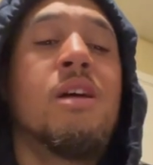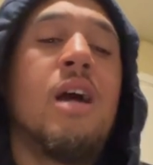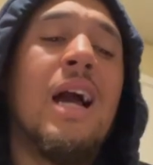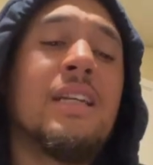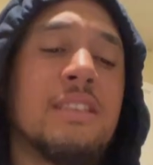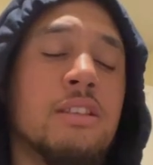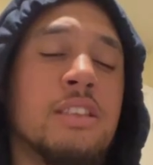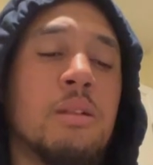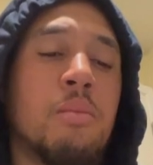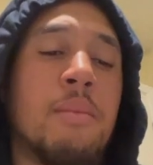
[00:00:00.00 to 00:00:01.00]
I can still
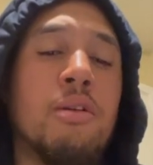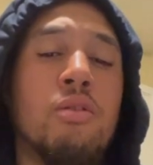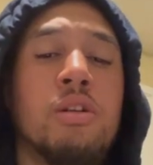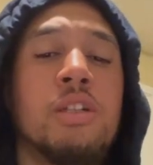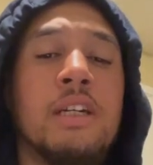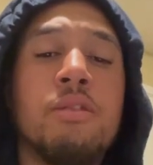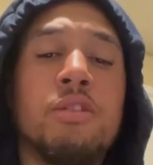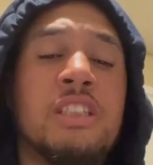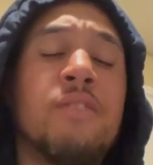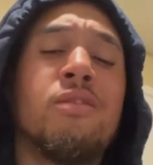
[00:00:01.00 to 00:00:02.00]
see them maybe going to get a
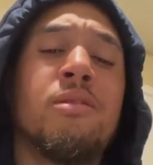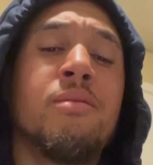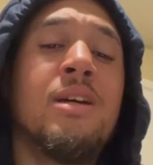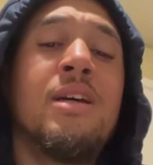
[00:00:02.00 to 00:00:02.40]
receiver